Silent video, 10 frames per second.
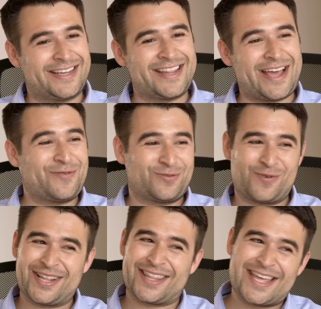And that was
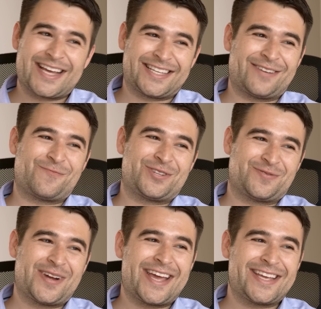one of the things that was
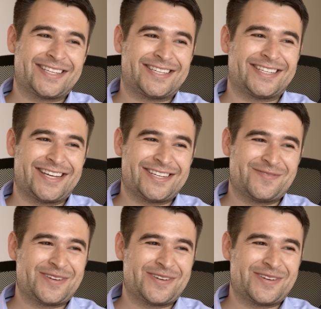raised and you